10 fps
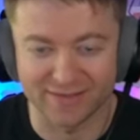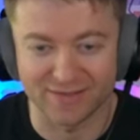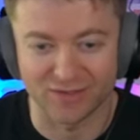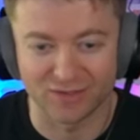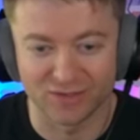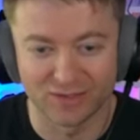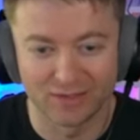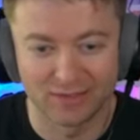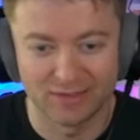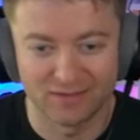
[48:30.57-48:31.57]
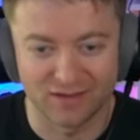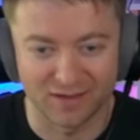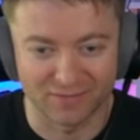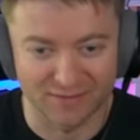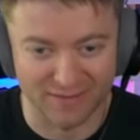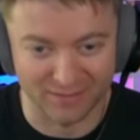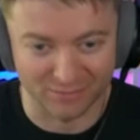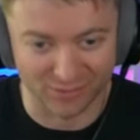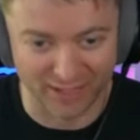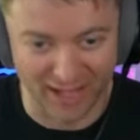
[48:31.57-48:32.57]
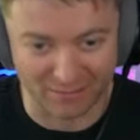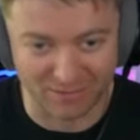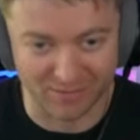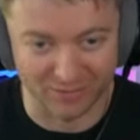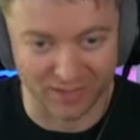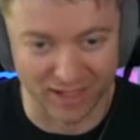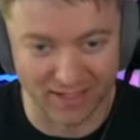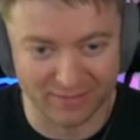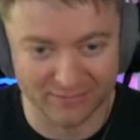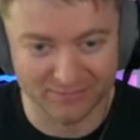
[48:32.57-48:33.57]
So obviously I'm pretty happy about that.